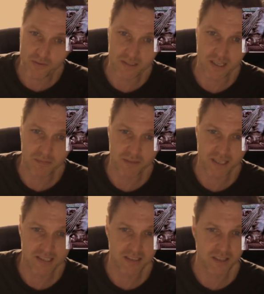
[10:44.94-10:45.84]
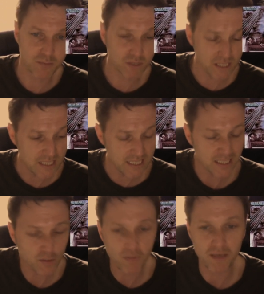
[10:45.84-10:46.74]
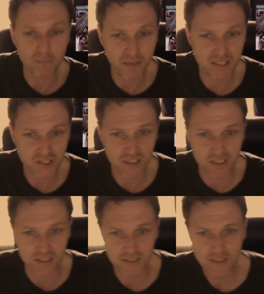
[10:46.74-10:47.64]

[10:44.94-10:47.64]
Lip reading: album, Katie Lied, was a little bit passionless.